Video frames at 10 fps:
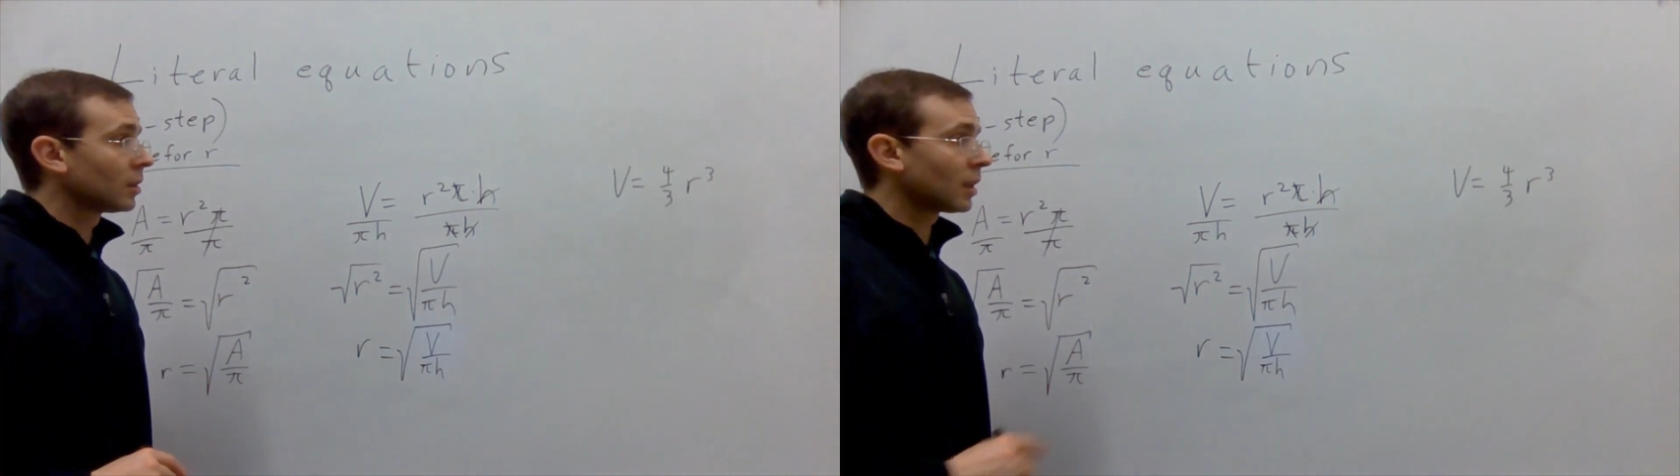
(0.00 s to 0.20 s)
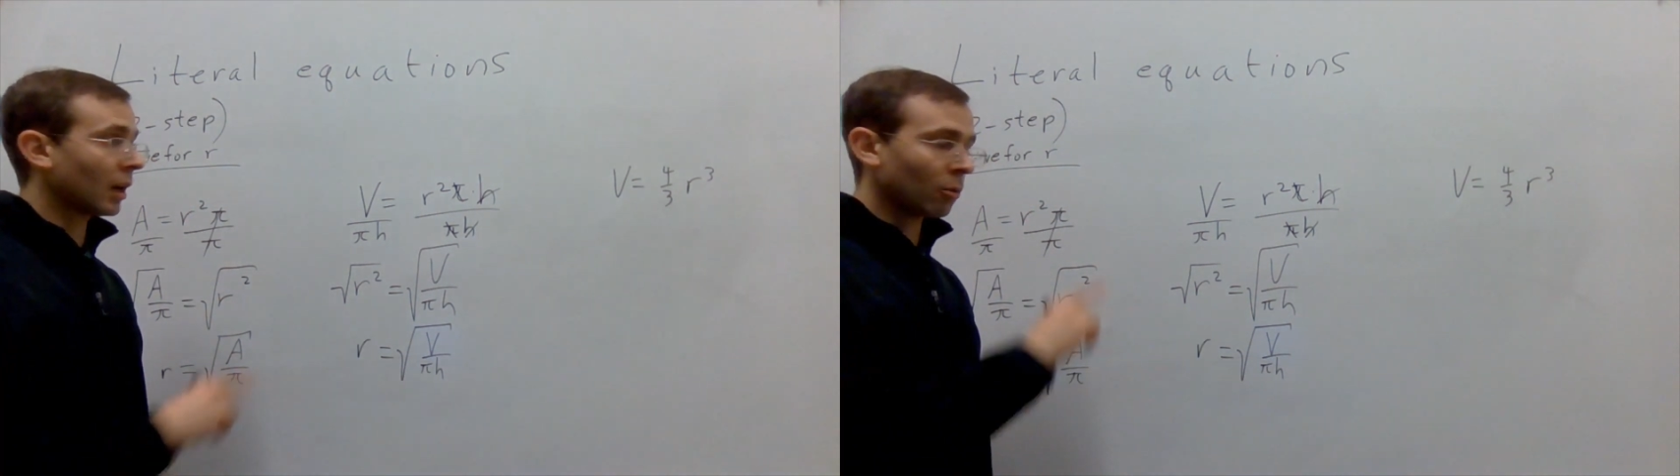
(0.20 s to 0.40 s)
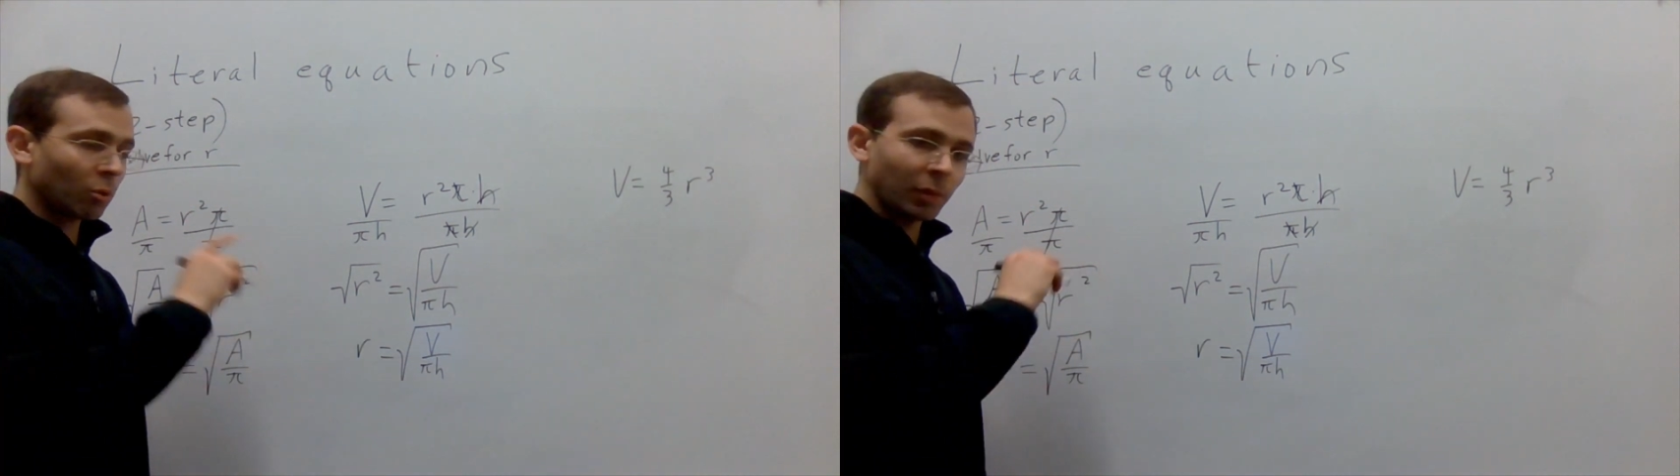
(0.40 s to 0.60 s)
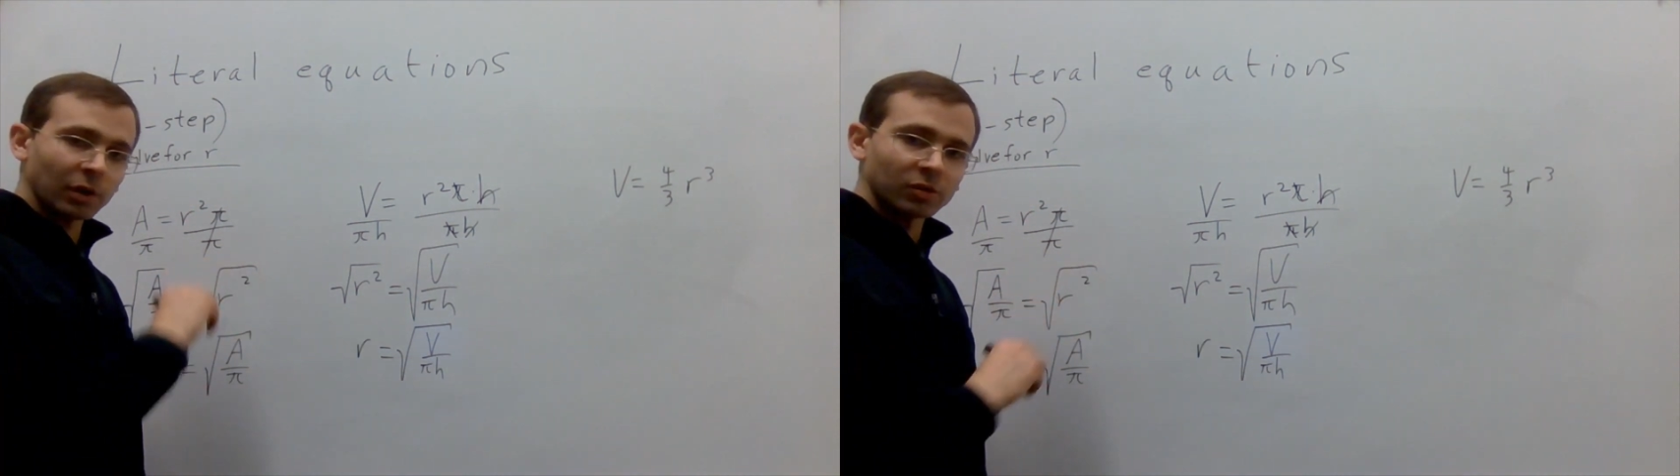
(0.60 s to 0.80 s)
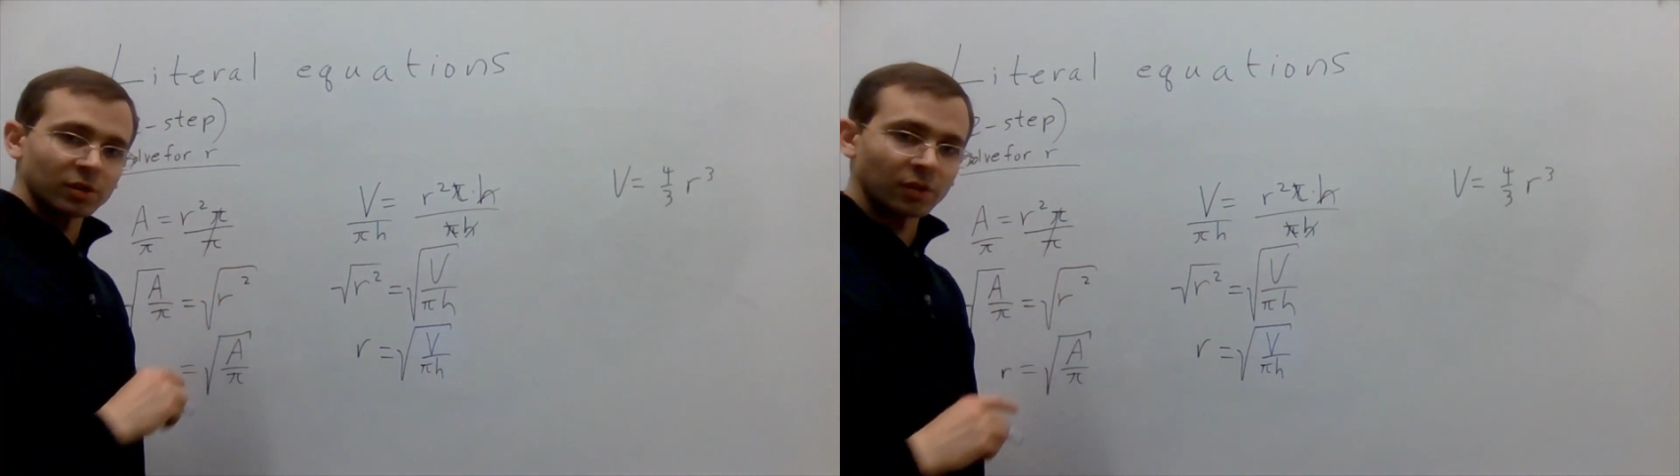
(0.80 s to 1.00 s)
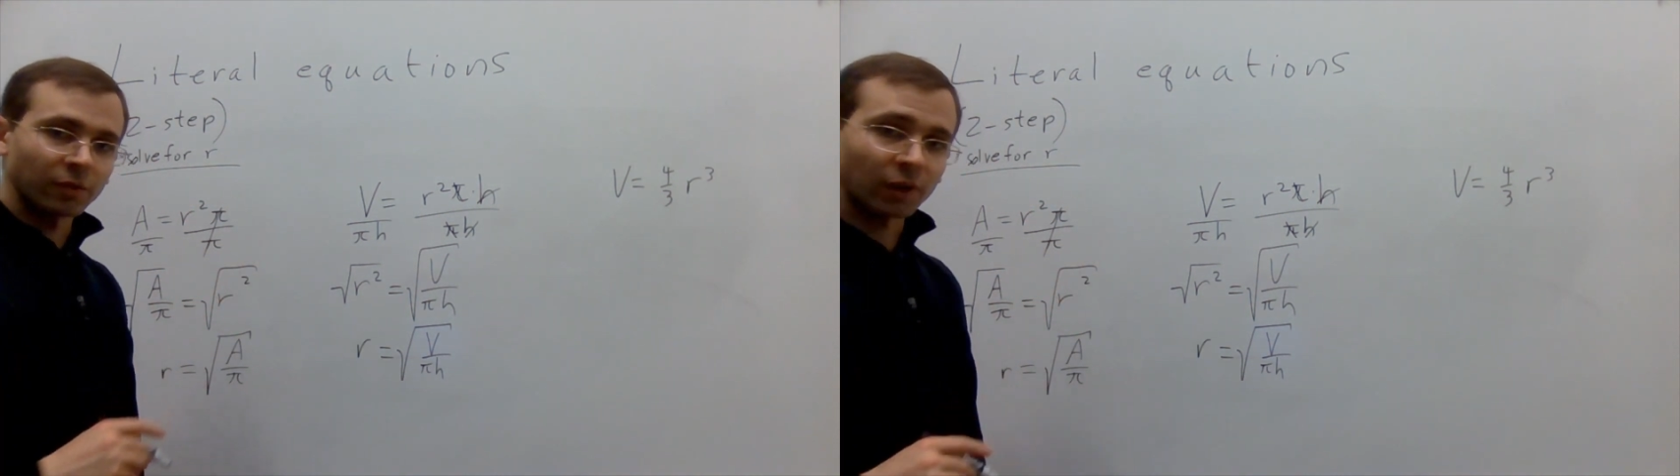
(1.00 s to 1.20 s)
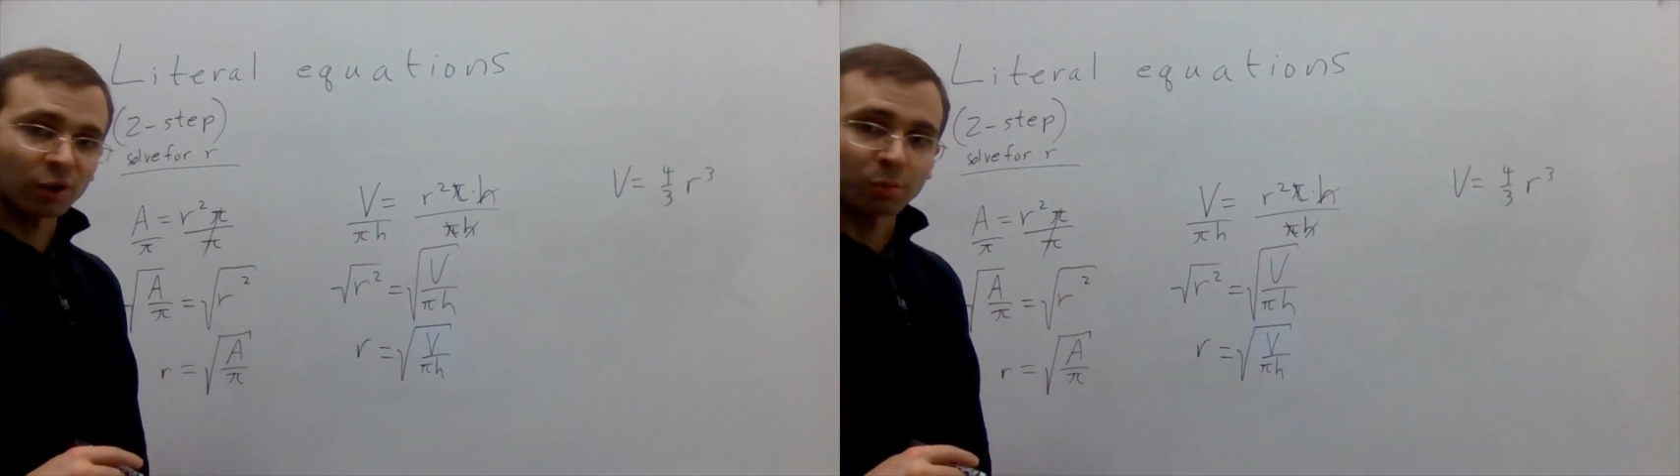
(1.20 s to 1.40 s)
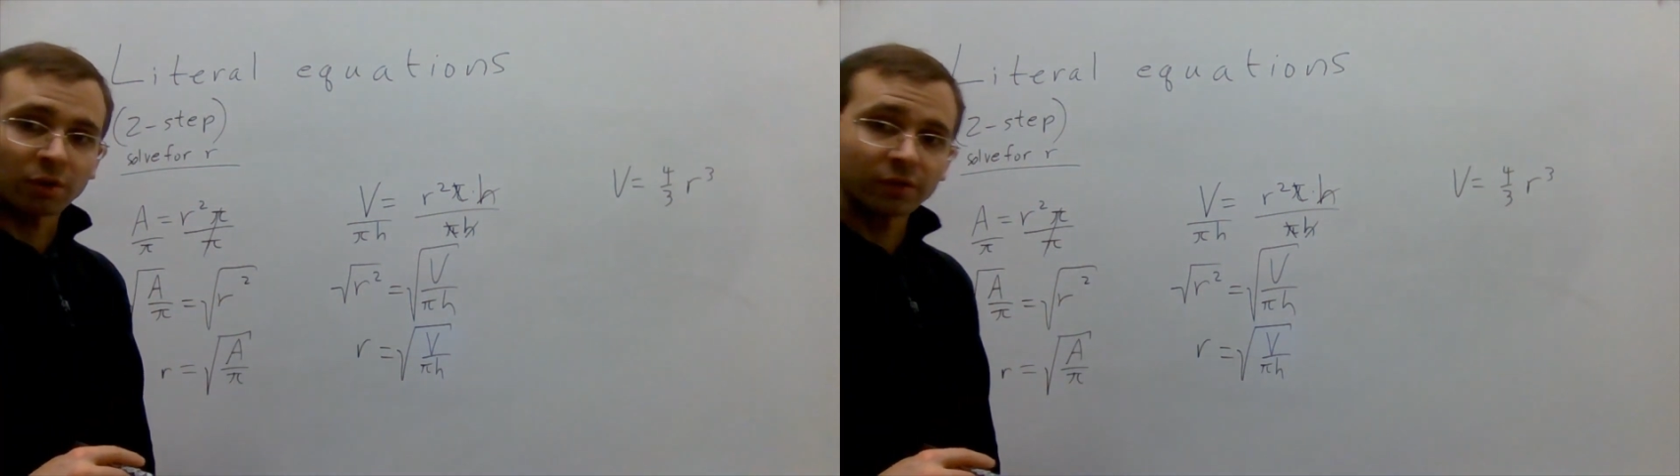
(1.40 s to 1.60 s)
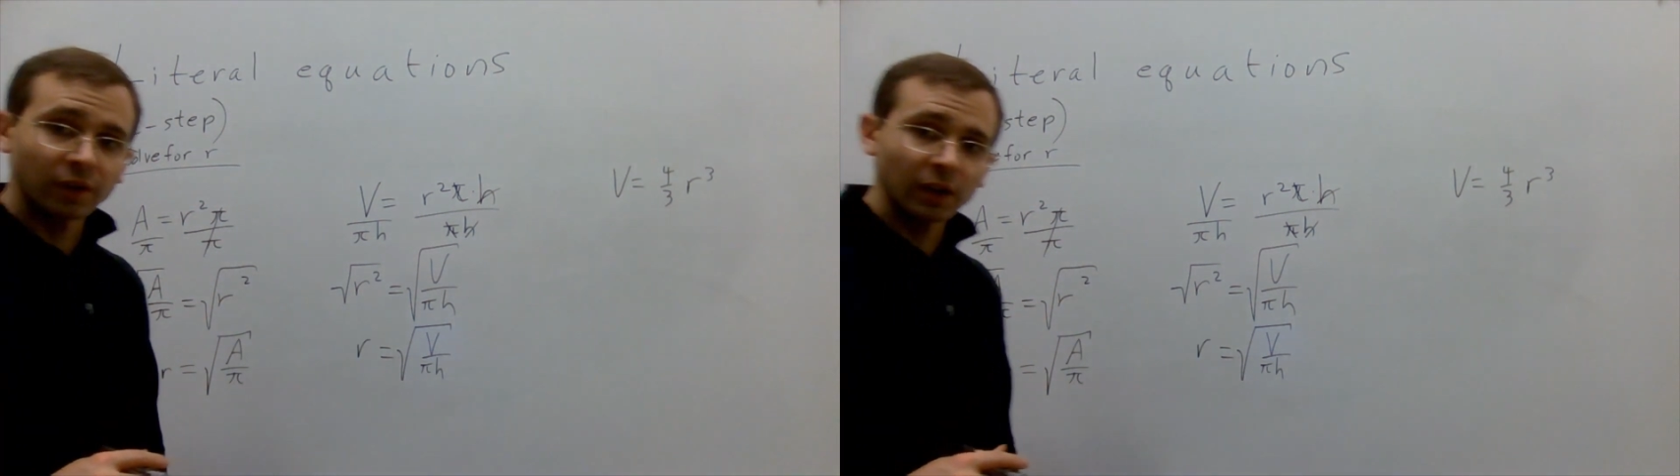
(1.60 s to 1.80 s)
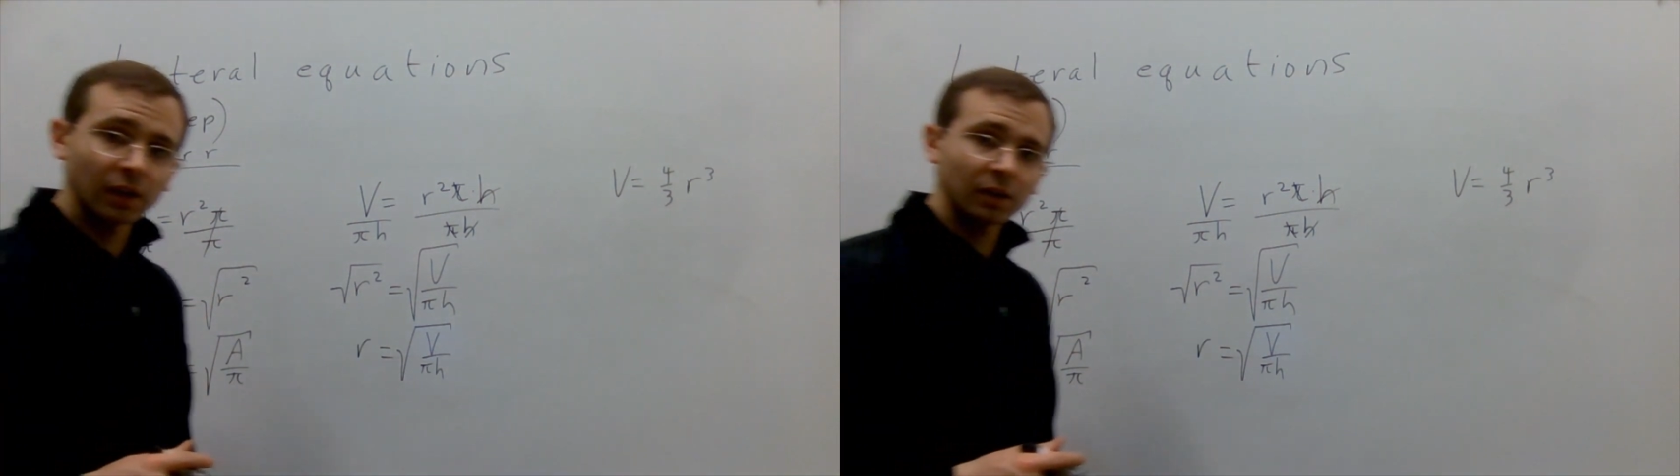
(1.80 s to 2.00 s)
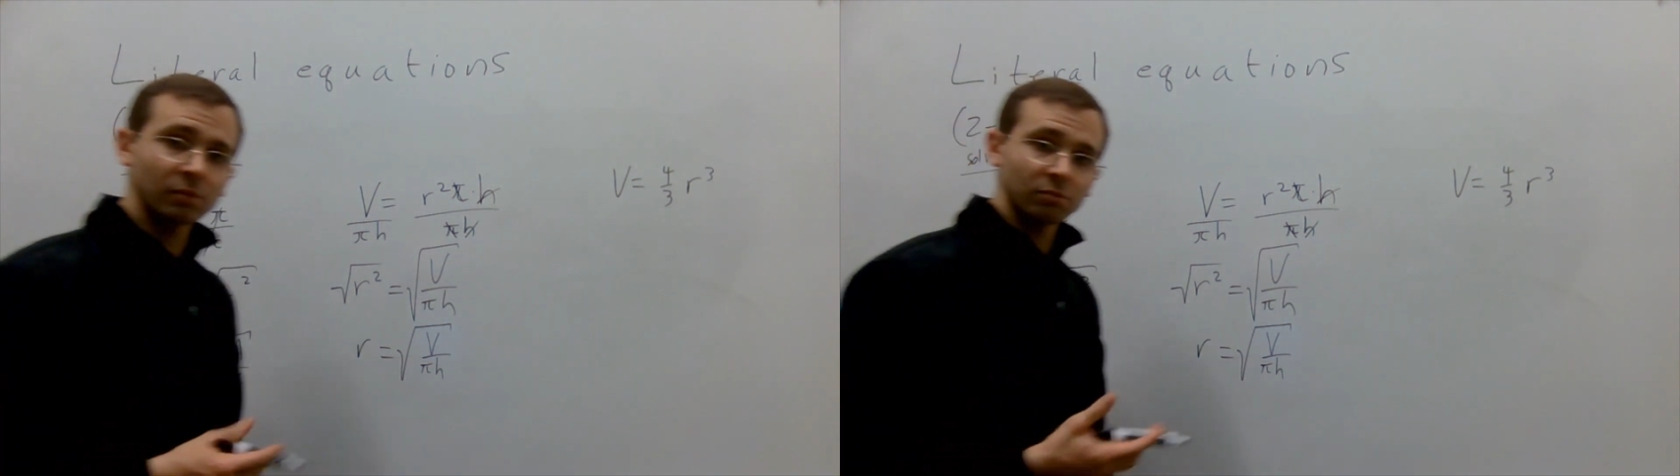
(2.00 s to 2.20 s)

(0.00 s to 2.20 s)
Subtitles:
Now how about the volume of a